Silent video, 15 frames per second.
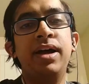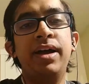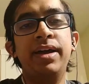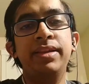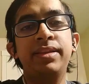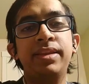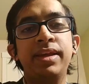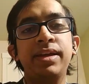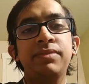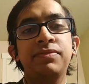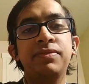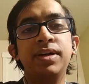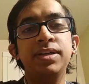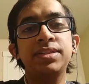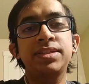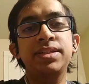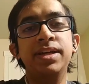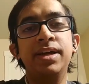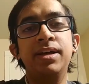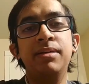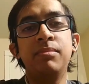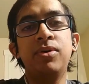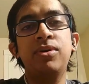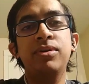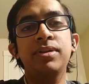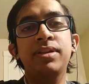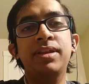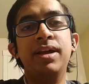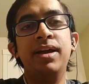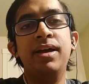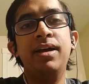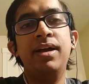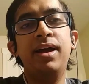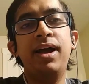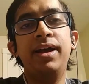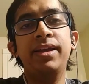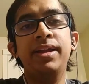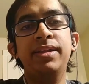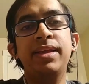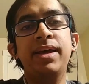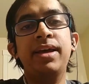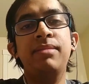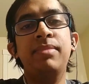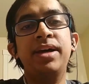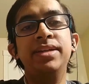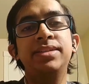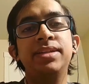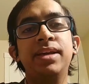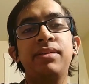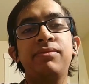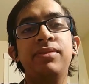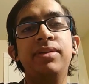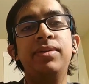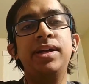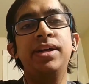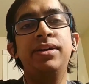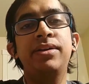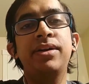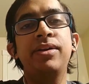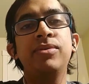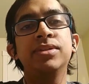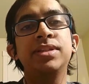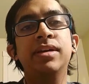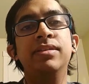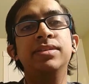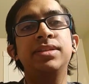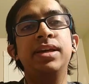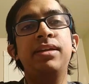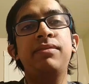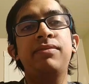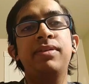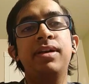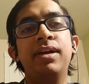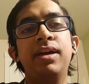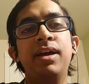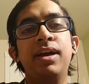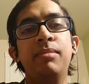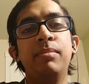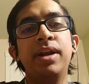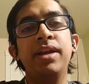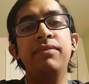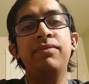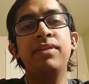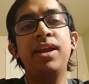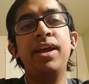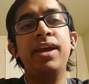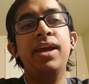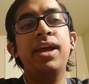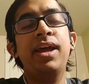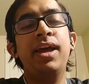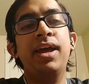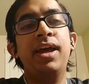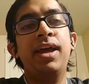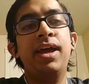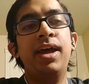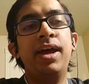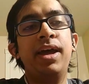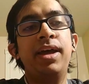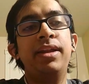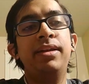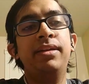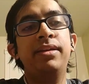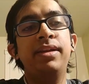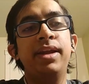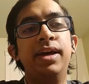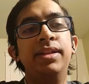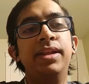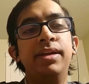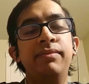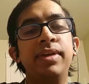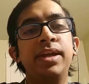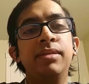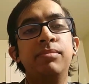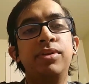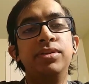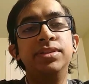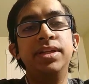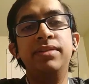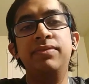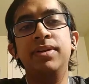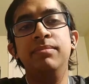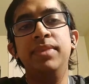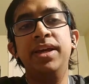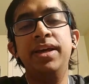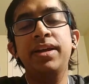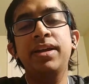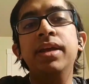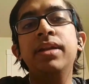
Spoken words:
I think first both Ankita and myself we will introduce ourselves briefly, and yeah, then we can proceed from there.